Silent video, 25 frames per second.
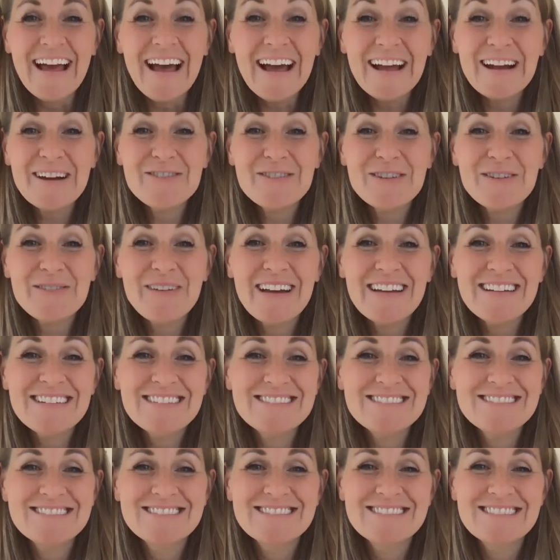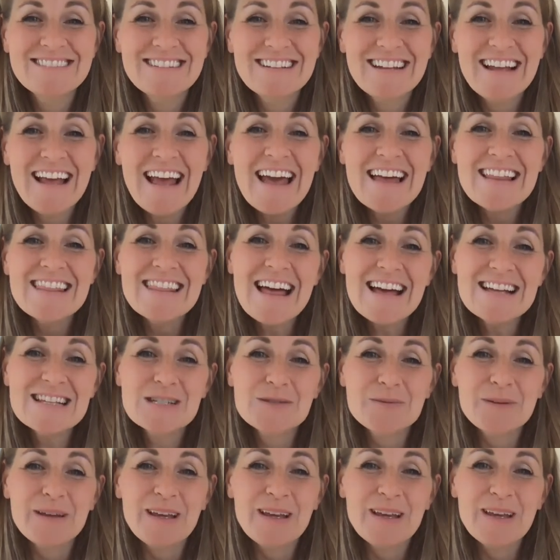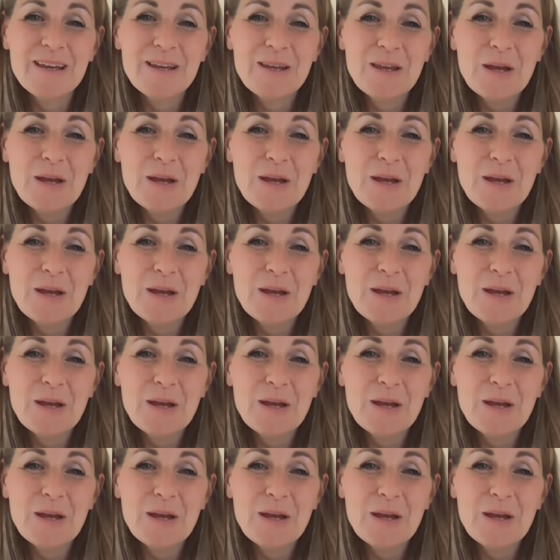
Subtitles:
Hi everyone! Last week,